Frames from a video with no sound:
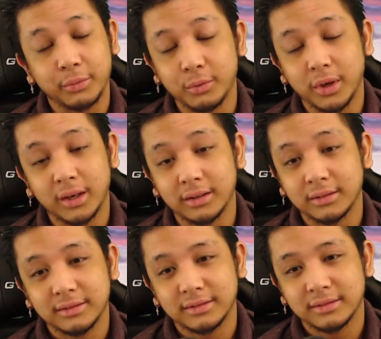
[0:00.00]
we won.
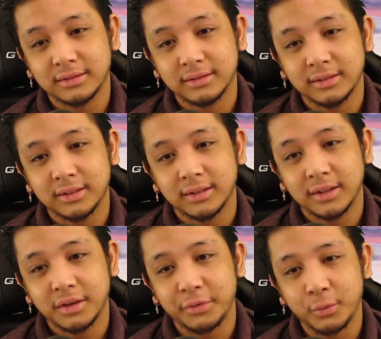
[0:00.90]

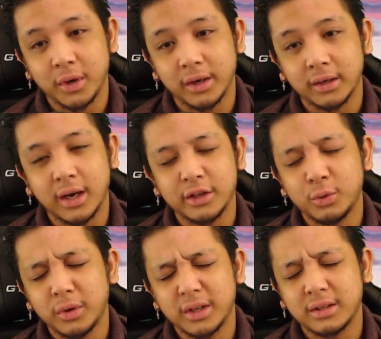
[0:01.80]
We won. I do
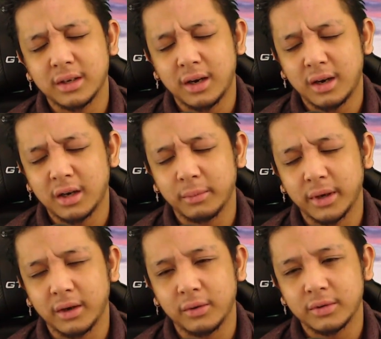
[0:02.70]
want to talk
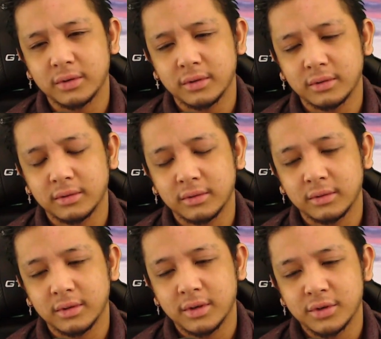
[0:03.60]
about...
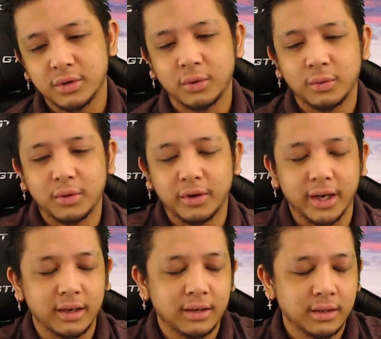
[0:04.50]
So, okay...